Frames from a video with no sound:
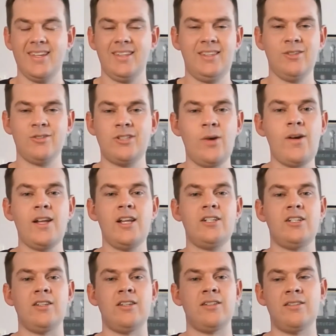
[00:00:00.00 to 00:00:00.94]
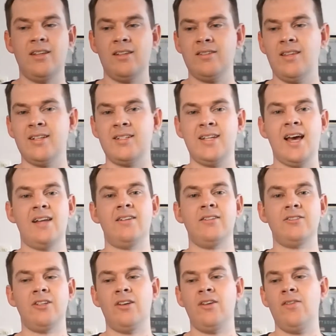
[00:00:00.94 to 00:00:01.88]
there's no energy. There's none.
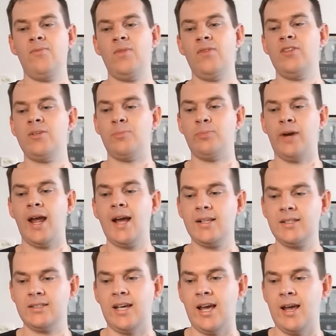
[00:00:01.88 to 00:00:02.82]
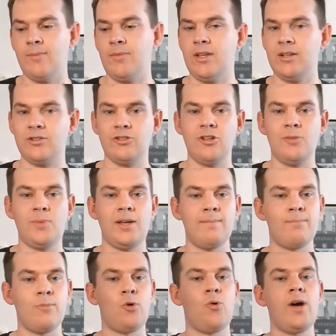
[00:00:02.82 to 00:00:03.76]
So in this Browns game, there should have
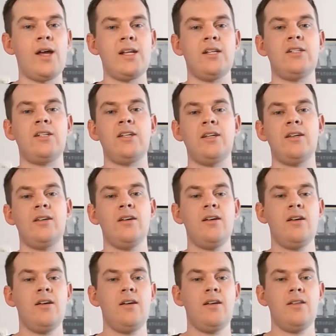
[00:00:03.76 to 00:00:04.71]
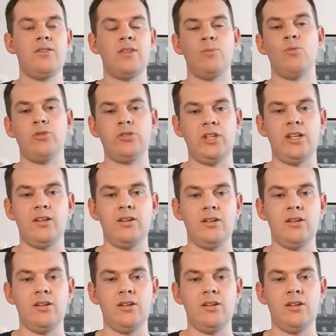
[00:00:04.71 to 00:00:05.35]
been more energy than what